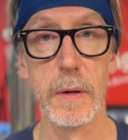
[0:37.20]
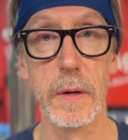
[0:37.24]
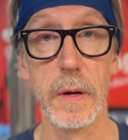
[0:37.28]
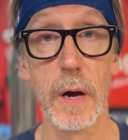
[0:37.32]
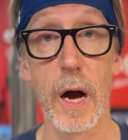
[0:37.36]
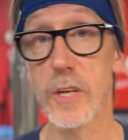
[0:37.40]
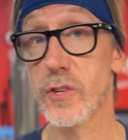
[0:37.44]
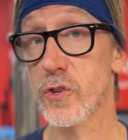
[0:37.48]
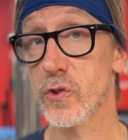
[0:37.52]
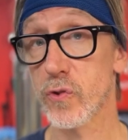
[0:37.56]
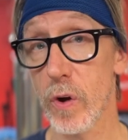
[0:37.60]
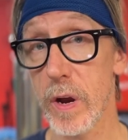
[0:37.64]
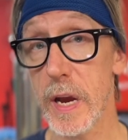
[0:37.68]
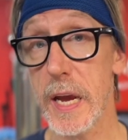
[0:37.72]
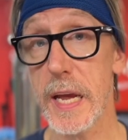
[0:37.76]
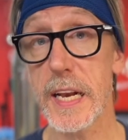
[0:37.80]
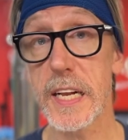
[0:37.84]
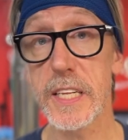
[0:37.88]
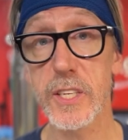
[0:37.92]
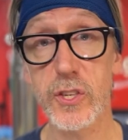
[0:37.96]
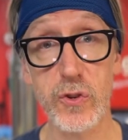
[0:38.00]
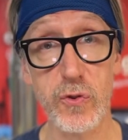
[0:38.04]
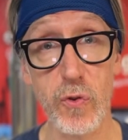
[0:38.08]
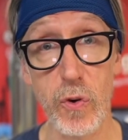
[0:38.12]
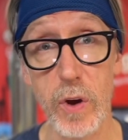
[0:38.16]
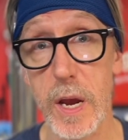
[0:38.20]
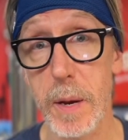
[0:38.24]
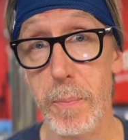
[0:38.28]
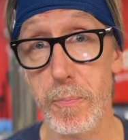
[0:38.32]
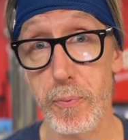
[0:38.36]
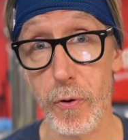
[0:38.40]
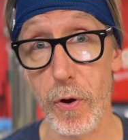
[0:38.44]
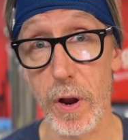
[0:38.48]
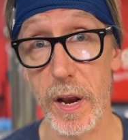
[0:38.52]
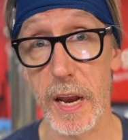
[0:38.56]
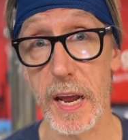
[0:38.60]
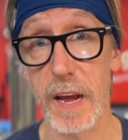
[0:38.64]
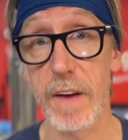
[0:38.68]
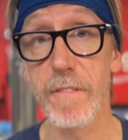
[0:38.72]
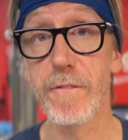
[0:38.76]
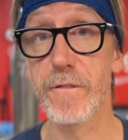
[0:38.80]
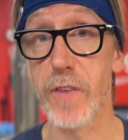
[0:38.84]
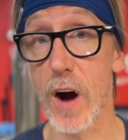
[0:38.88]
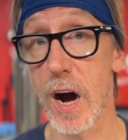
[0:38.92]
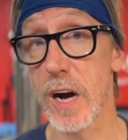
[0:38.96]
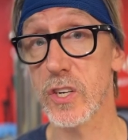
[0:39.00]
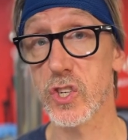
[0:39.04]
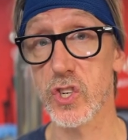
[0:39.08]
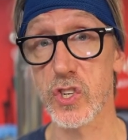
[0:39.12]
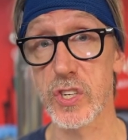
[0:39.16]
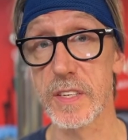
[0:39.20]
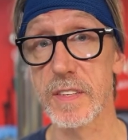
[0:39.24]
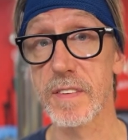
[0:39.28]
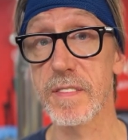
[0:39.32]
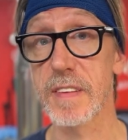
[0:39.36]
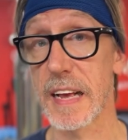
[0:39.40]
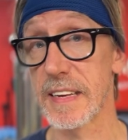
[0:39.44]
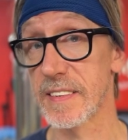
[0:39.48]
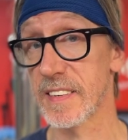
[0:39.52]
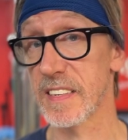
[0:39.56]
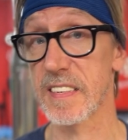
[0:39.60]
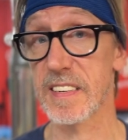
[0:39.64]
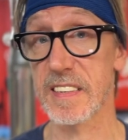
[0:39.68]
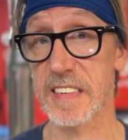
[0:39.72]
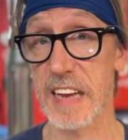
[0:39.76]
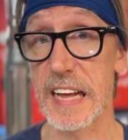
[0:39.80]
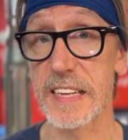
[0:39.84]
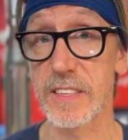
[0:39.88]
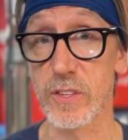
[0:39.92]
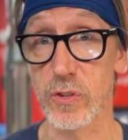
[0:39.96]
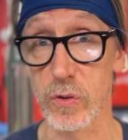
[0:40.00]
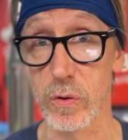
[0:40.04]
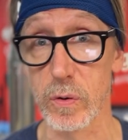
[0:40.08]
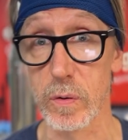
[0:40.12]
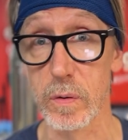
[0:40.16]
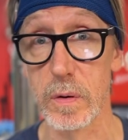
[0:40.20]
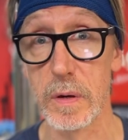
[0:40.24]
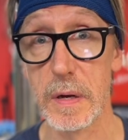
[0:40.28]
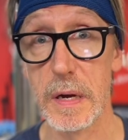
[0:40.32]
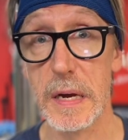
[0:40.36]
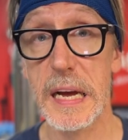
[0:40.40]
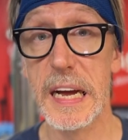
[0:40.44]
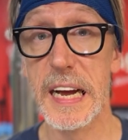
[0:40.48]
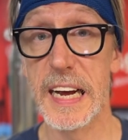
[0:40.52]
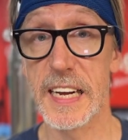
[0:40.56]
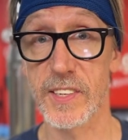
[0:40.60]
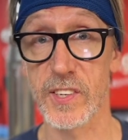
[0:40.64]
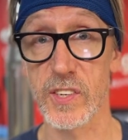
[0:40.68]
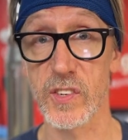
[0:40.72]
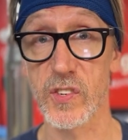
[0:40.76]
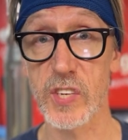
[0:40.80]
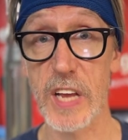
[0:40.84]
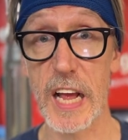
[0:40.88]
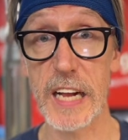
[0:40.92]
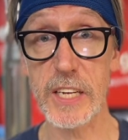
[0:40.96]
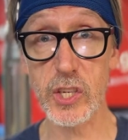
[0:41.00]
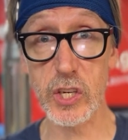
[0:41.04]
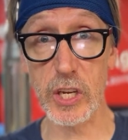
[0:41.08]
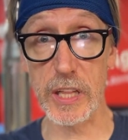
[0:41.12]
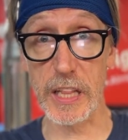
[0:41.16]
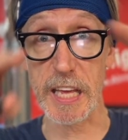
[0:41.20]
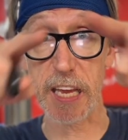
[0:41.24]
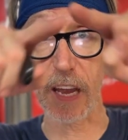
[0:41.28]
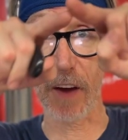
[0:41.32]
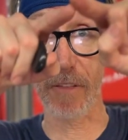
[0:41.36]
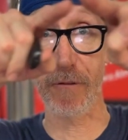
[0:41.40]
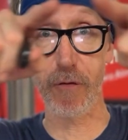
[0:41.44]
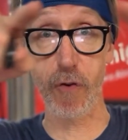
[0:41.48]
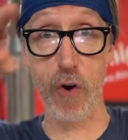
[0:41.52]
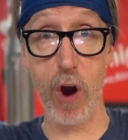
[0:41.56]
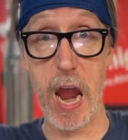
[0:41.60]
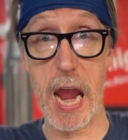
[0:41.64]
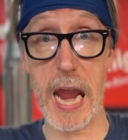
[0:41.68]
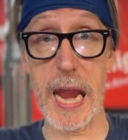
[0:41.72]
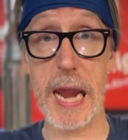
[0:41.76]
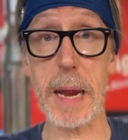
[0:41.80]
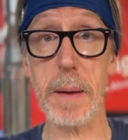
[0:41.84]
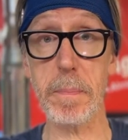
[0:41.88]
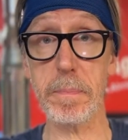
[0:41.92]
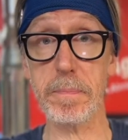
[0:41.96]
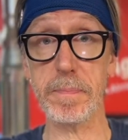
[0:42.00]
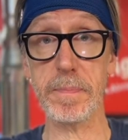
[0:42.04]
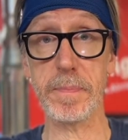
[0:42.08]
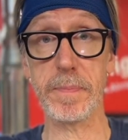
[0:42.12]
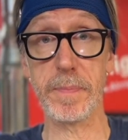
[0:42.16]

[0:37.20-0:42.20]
A screen in screen printing functions as a stencil. It's essentially a frame